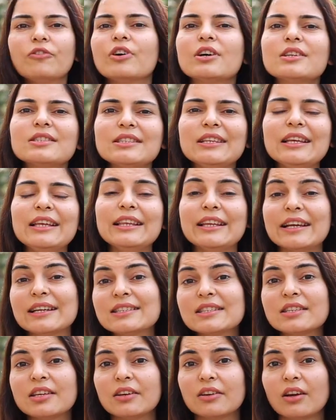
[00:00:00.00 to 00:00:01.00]
Firstly,
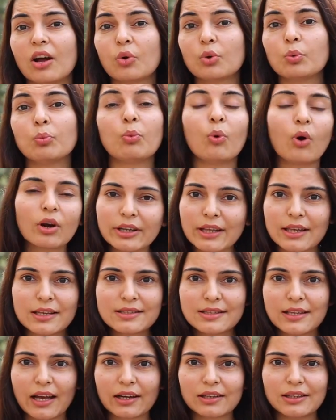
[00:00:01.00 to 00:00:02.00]
let's hear out what
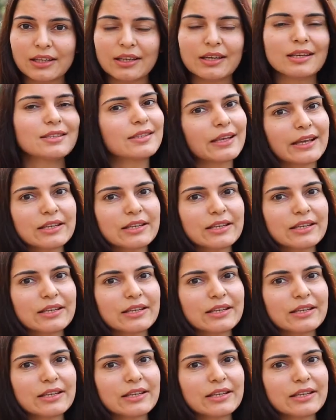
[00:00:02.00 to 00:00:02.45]
exactly is